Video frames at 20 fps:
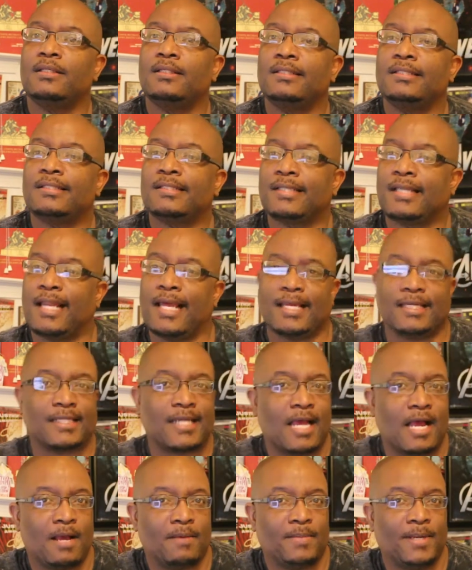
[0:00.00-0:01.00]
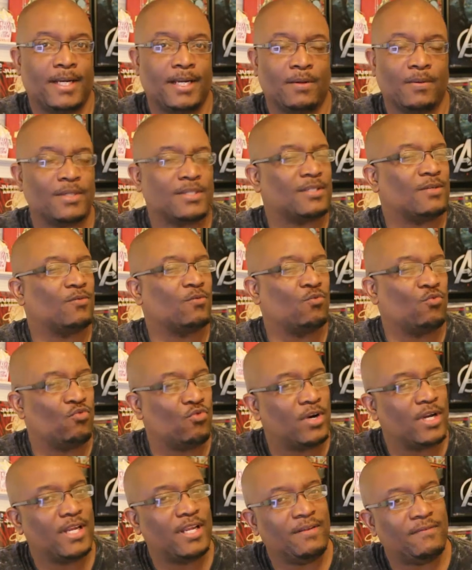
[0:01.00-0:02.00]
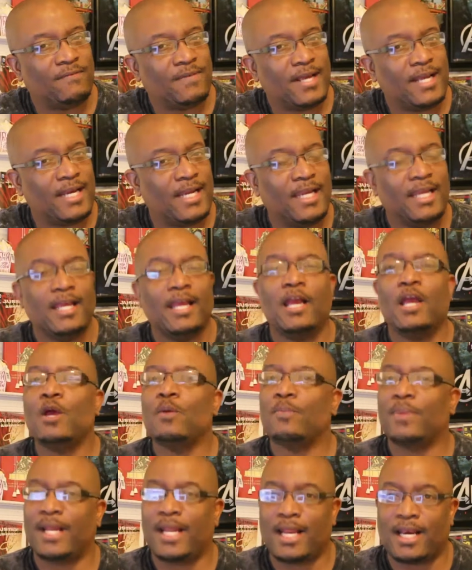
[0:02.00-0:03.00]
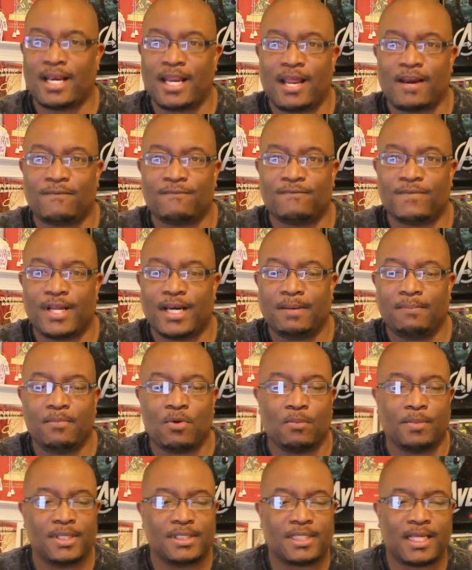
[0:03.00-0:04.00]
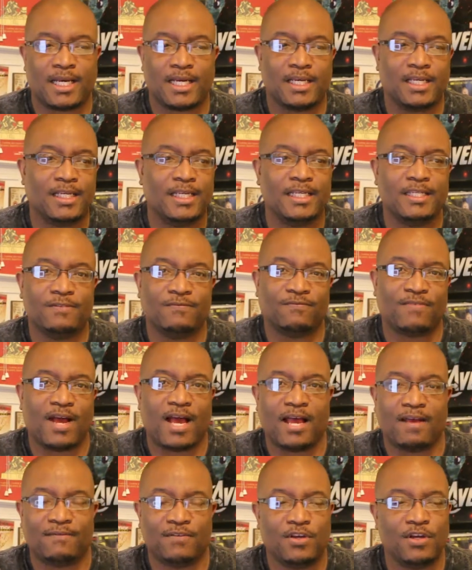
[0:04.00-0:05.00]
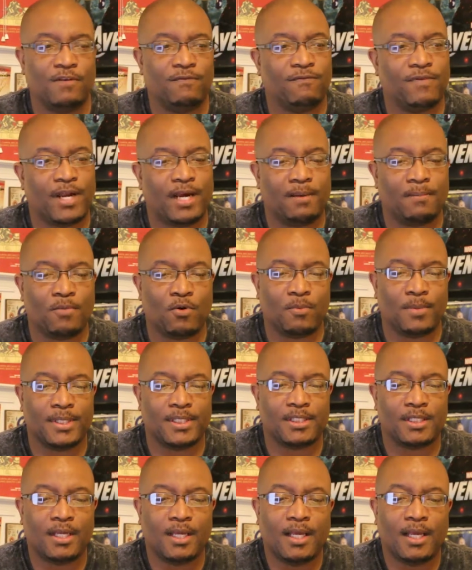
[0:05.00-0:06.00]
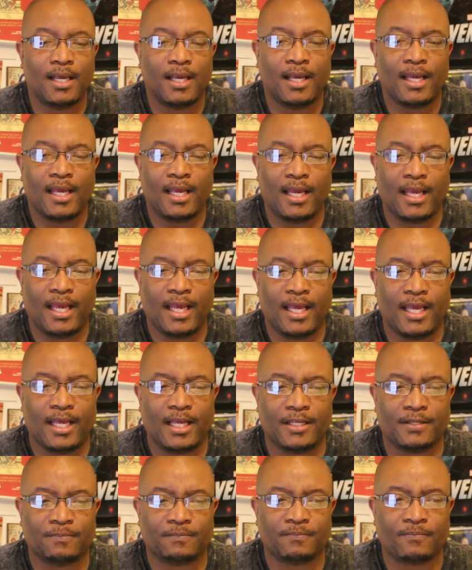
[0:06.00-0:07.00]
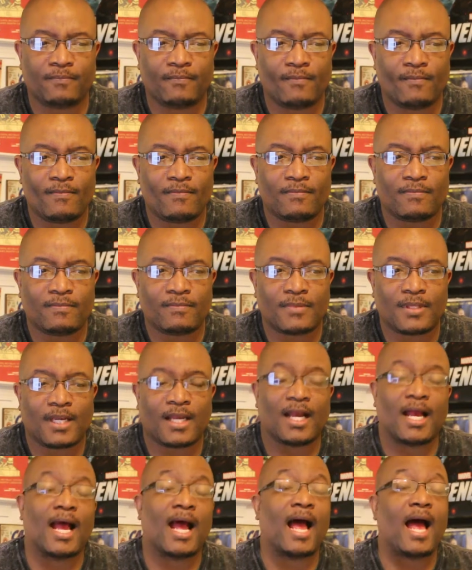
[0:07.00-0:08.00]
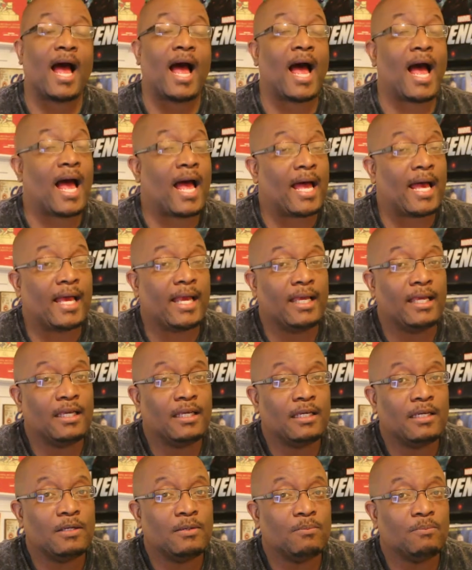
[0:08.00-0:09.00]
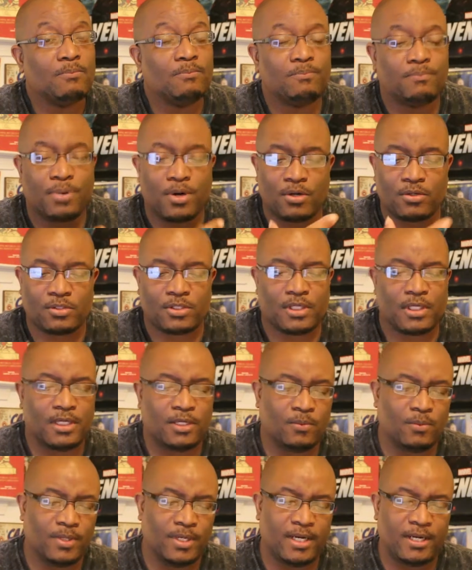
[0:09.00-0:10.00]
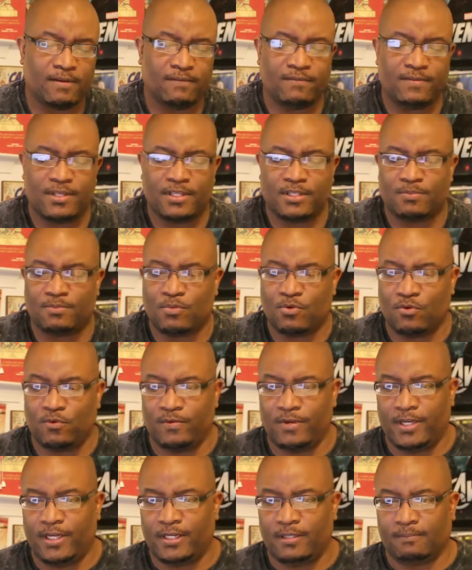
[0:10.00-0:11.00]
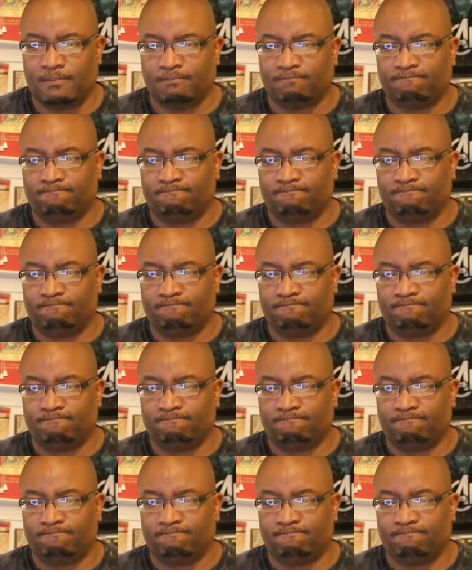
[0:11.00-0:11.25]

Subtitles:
/ comedy. It wasn't really funny, but it had a lot of funny moments. It had at least 5 good funny moments. And I personally would give this movie